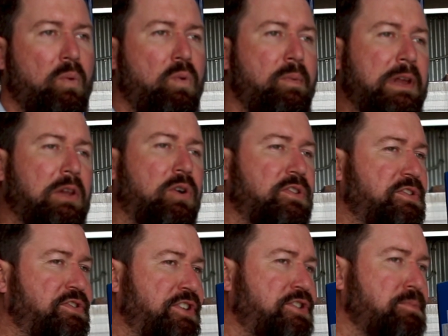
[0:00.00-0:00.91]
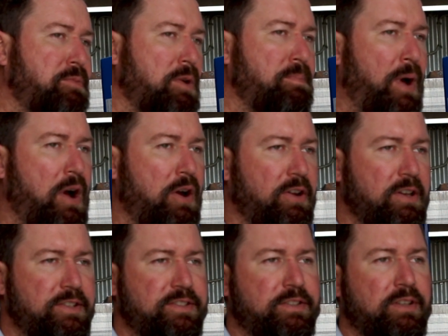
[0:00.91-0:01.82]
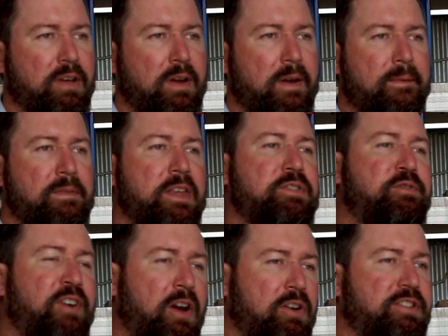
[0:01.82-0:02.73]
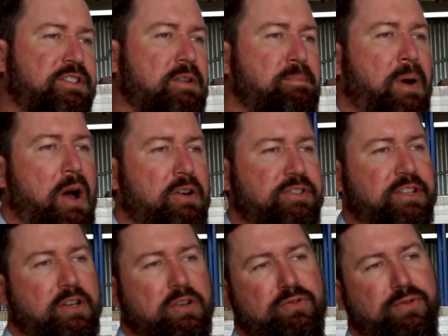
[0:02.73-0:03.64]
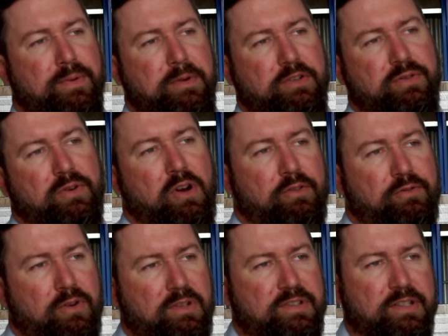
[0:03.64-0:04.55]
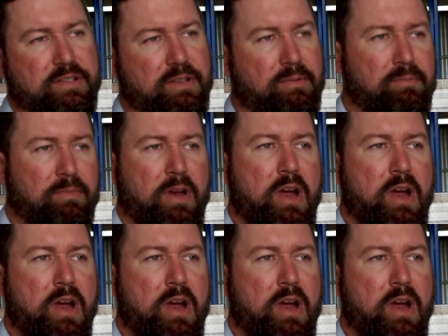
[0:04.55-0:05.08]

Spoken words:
When we look at the system components, there's various components that contribute to an off-grid system.